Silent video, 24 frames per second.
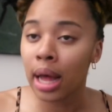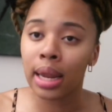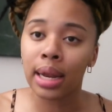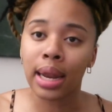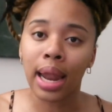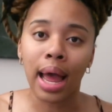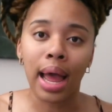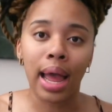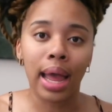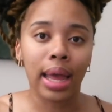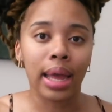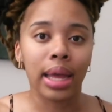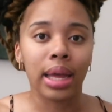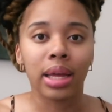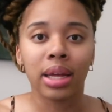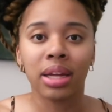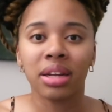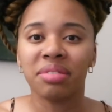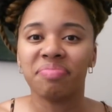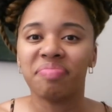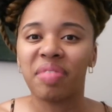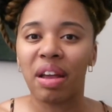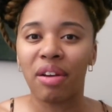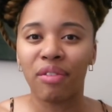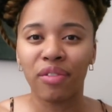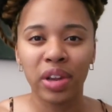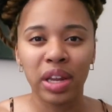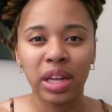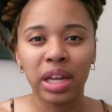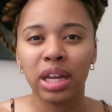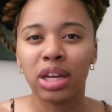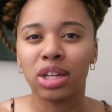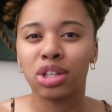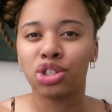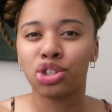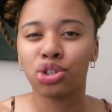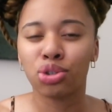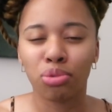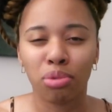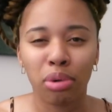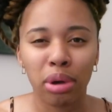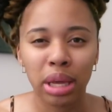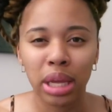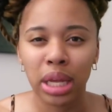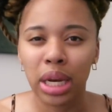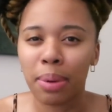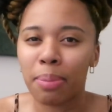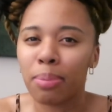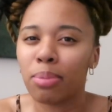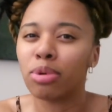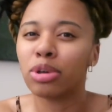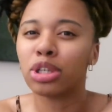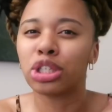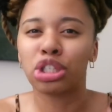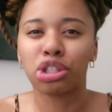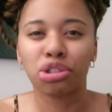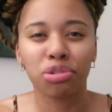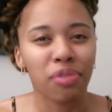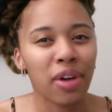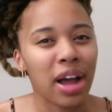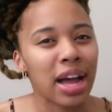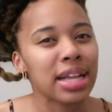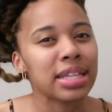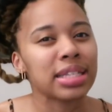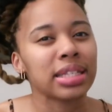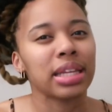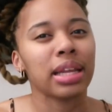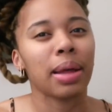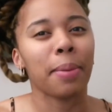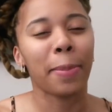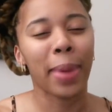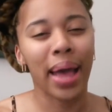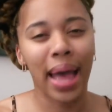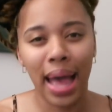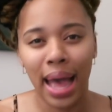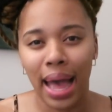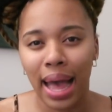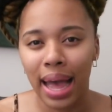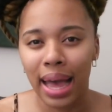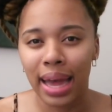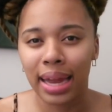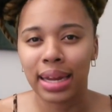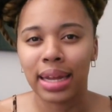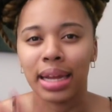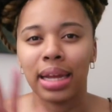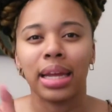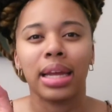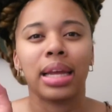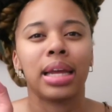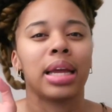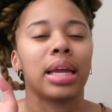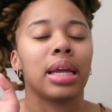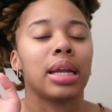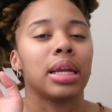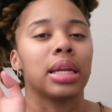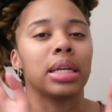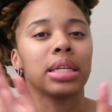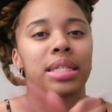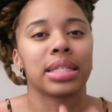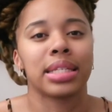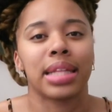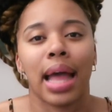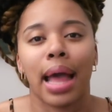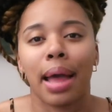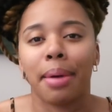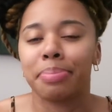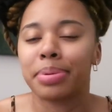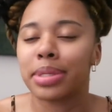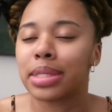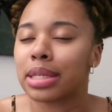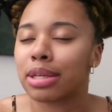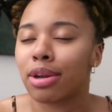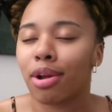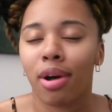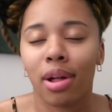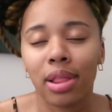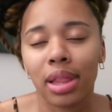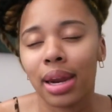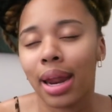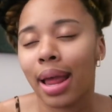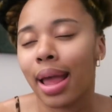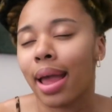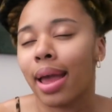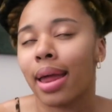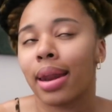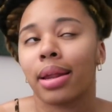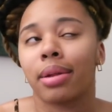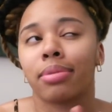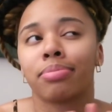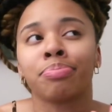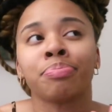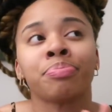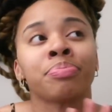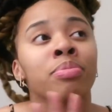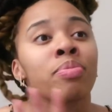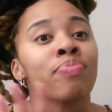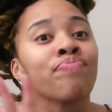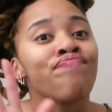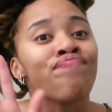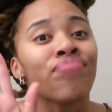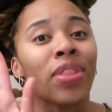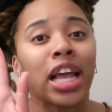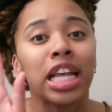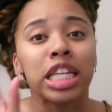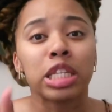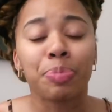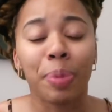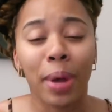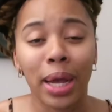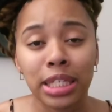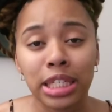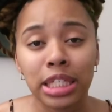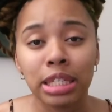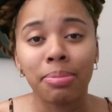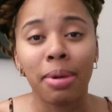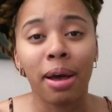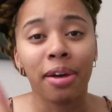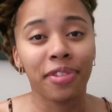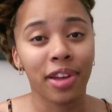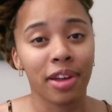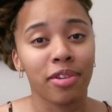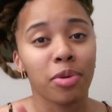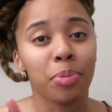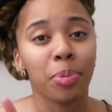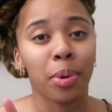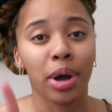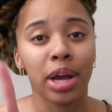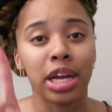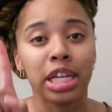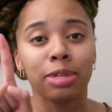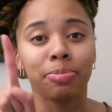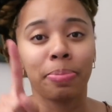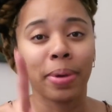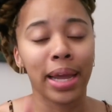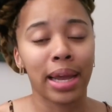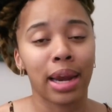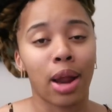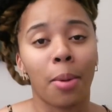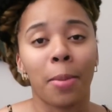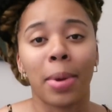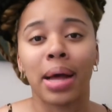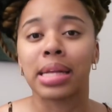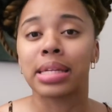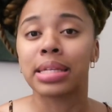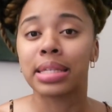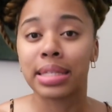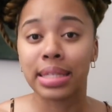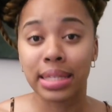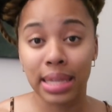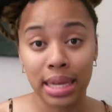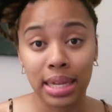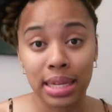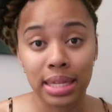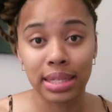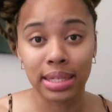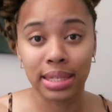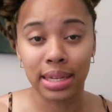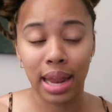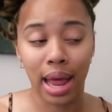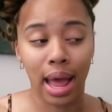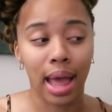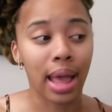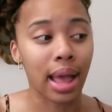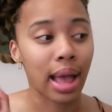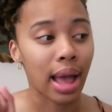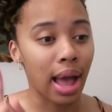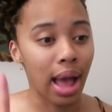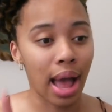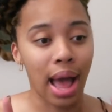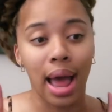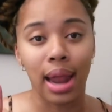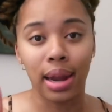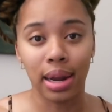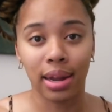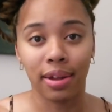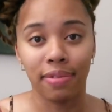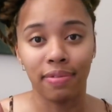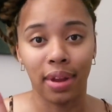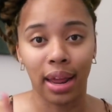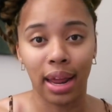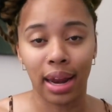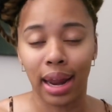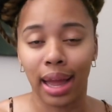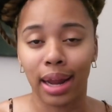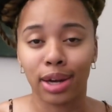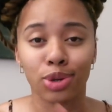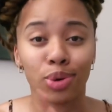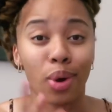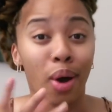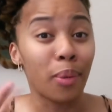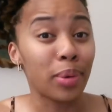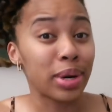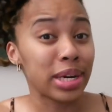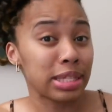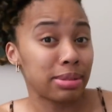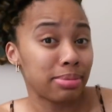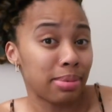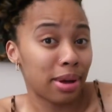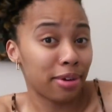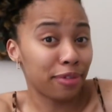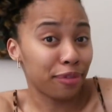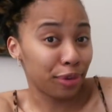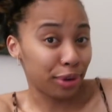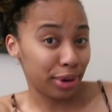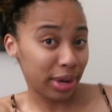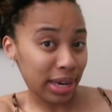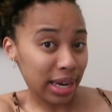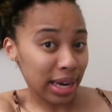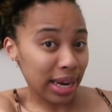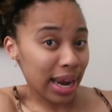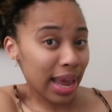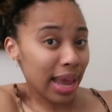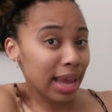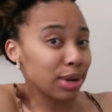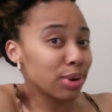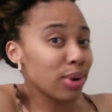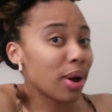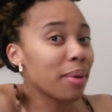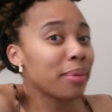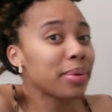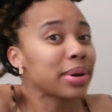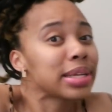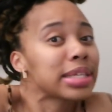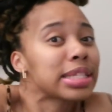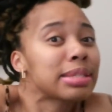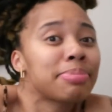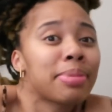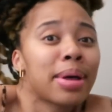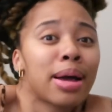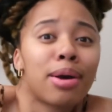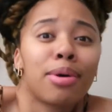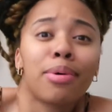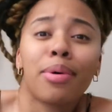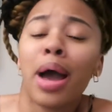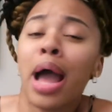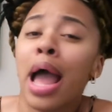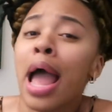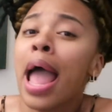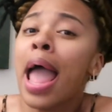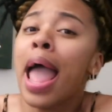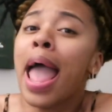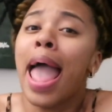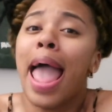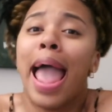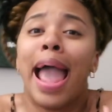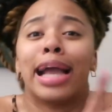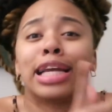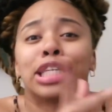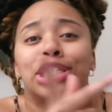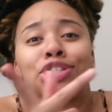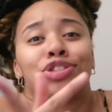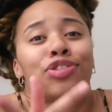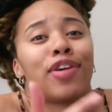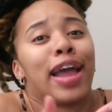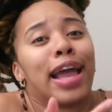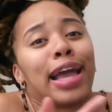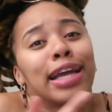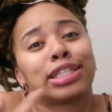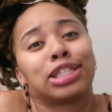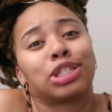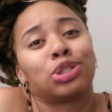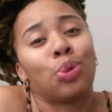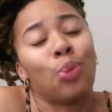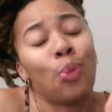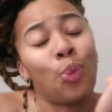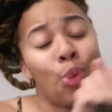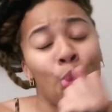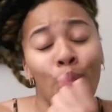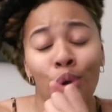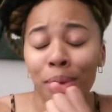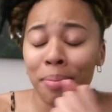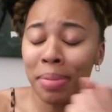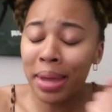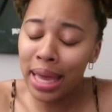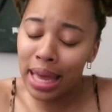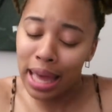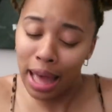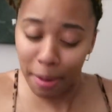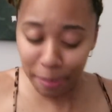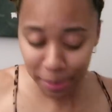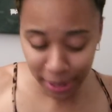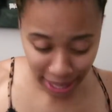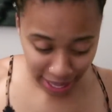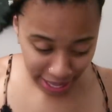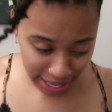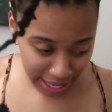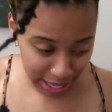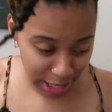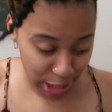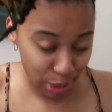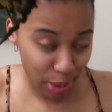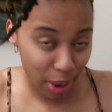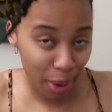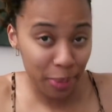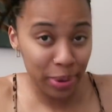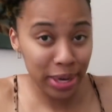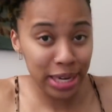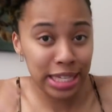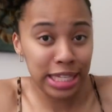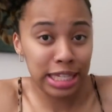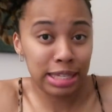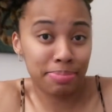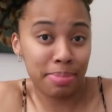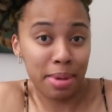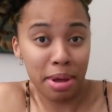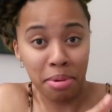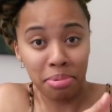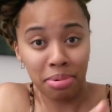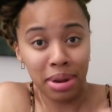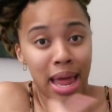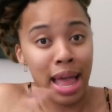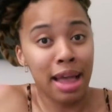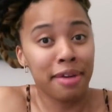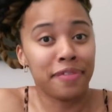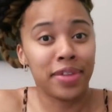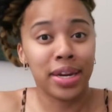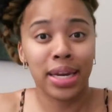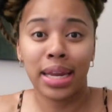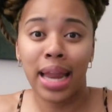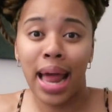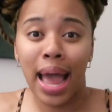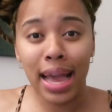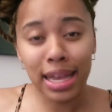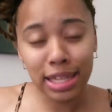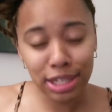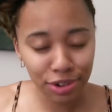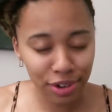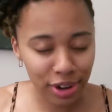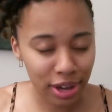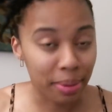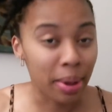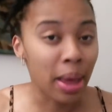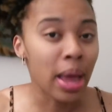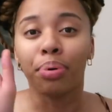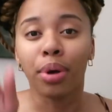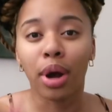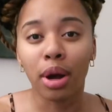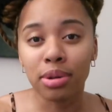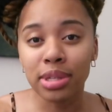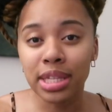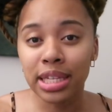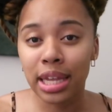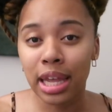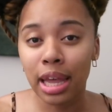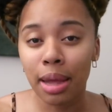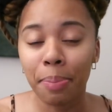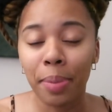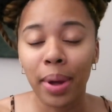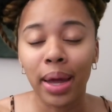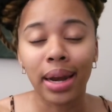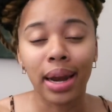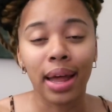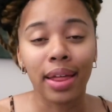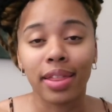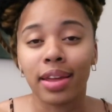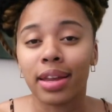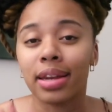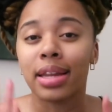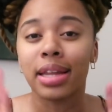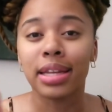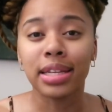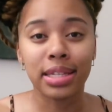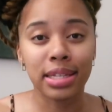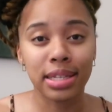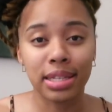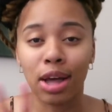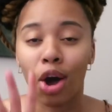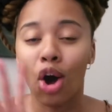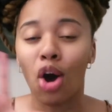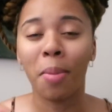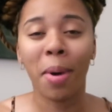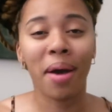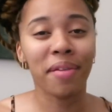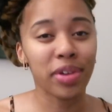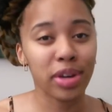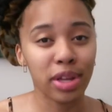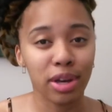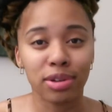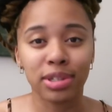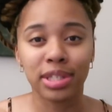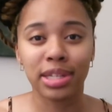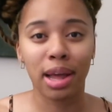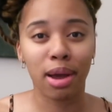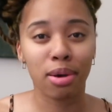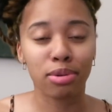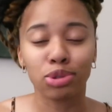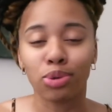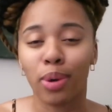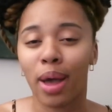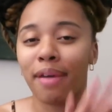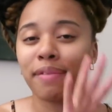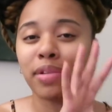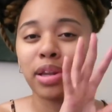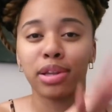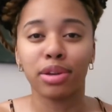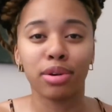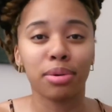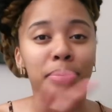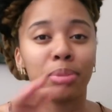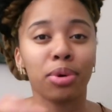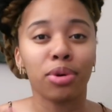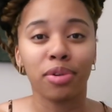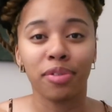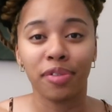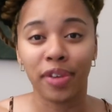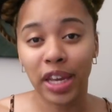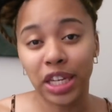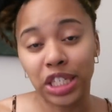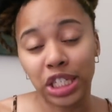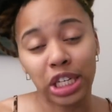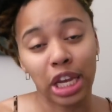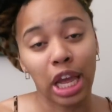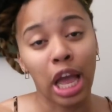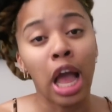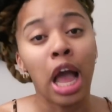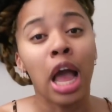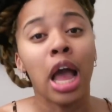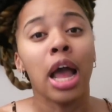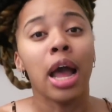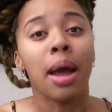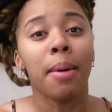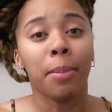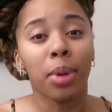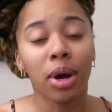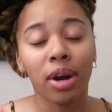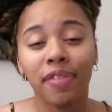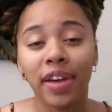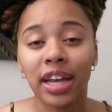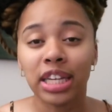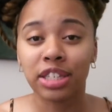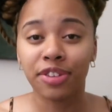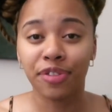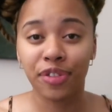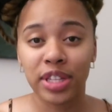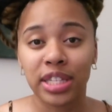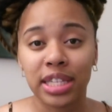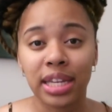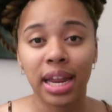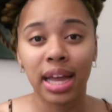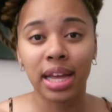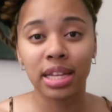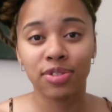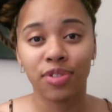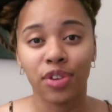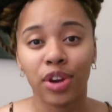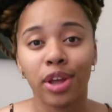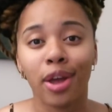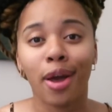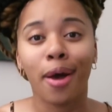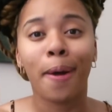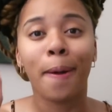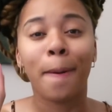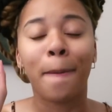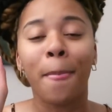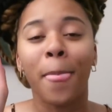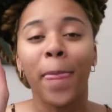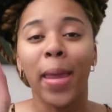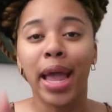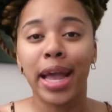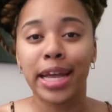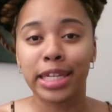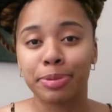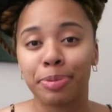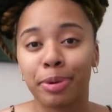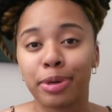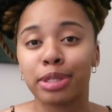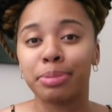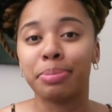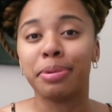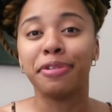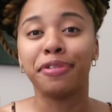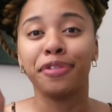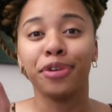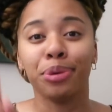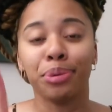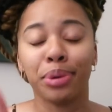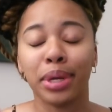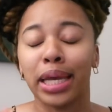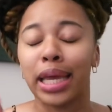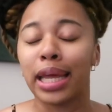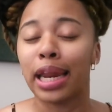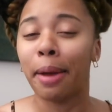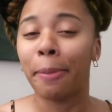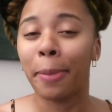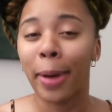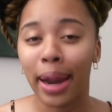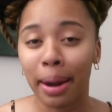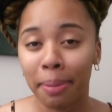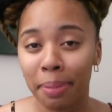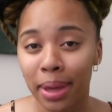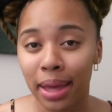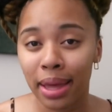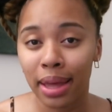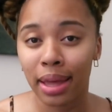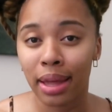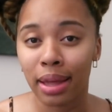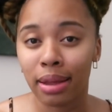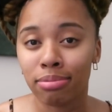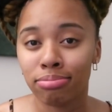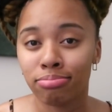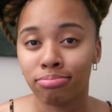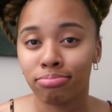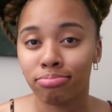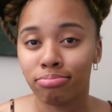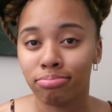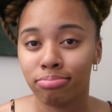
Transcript: Like, and really enjoying the moisturizing your body and the steps and all of that. And especially my favorite part is picking out my scents. Like I love that. Like do I want to smell fruity today? Do I want to smell extra warm and cupcakey? Do I want to smell like vanilla ice cream? Pro tip, all my videos now is going to have a little motivation for today's video. It's supposed to be for you to get up out of bed